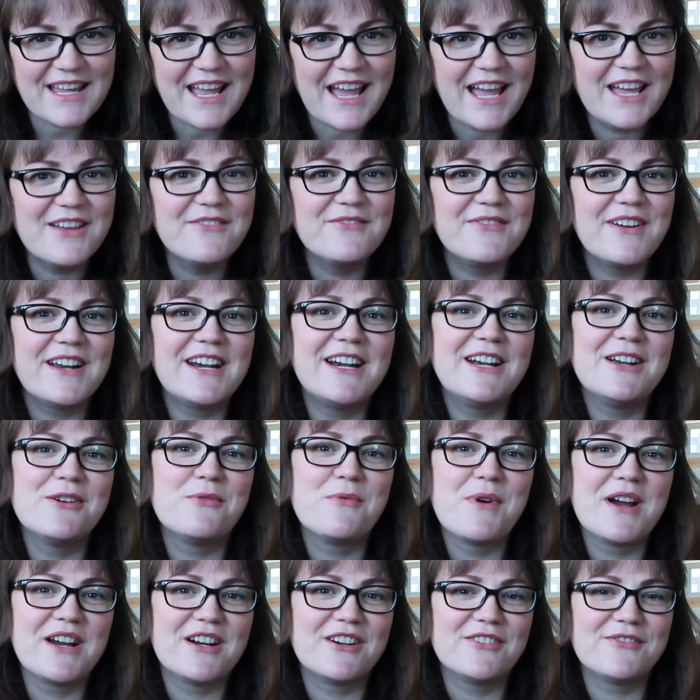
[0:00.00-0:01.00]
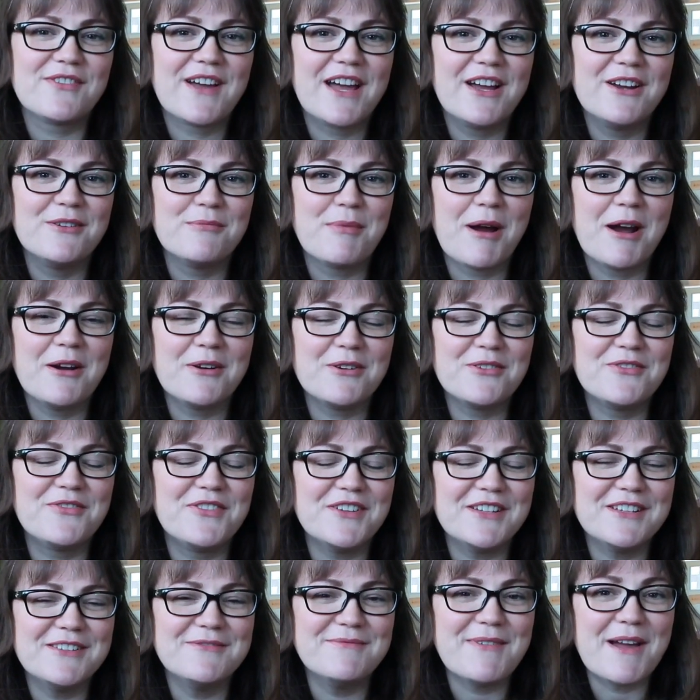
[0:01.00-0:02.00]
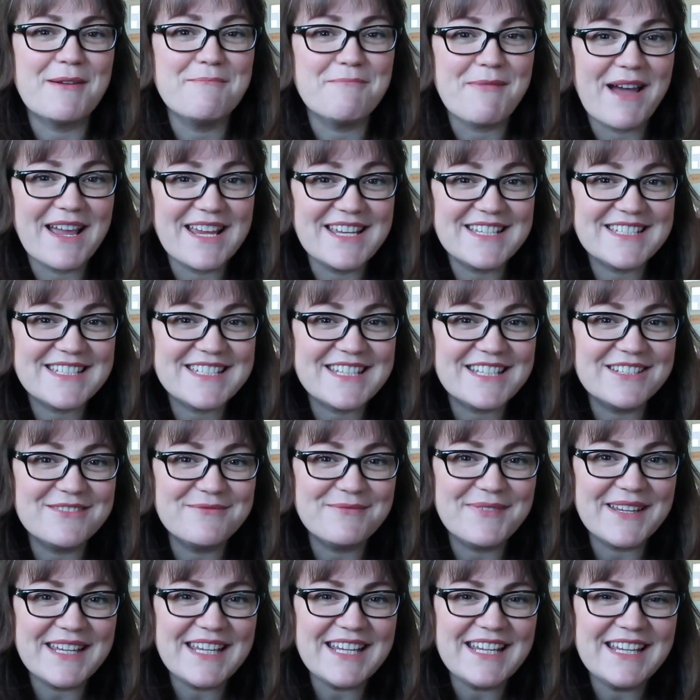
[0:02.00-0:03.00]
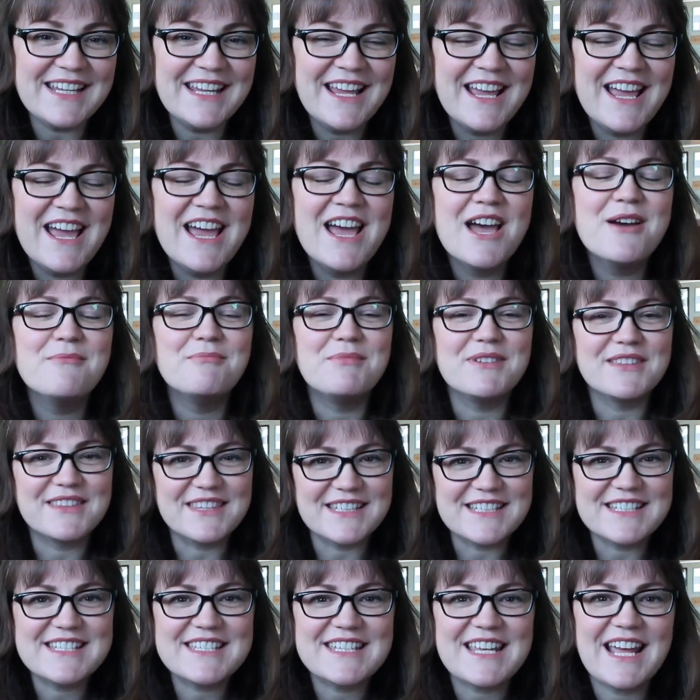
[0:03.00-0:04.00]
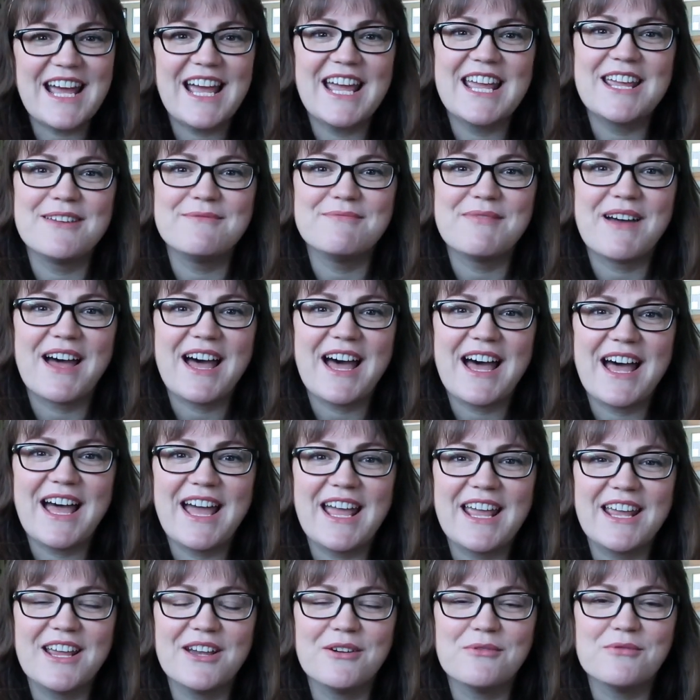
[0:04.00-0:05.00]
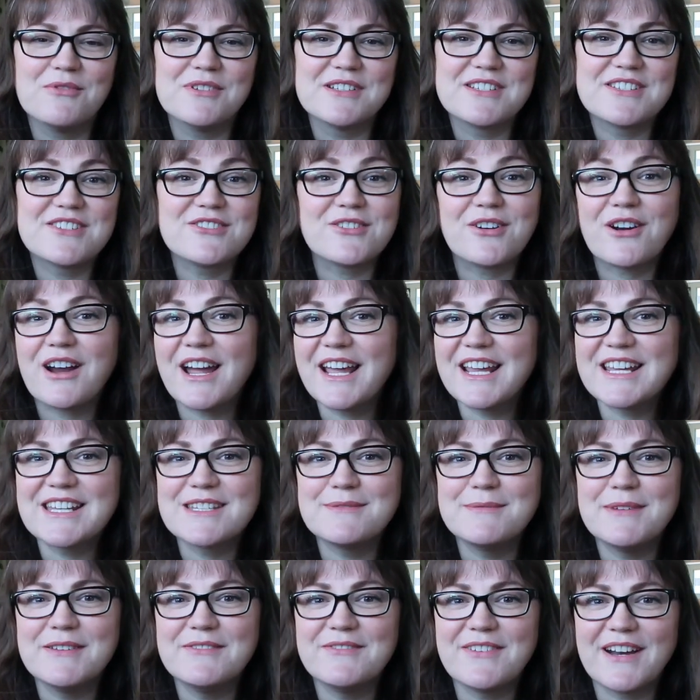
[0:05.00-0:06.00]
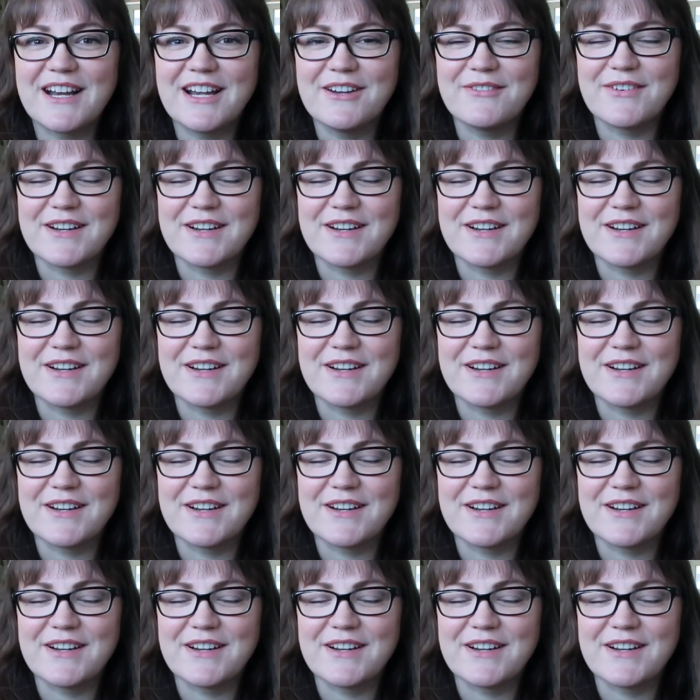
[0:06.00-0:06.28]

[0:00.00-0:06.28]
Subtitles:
I'm very aware of how powerful my mind can be, but this time I was trying to be very,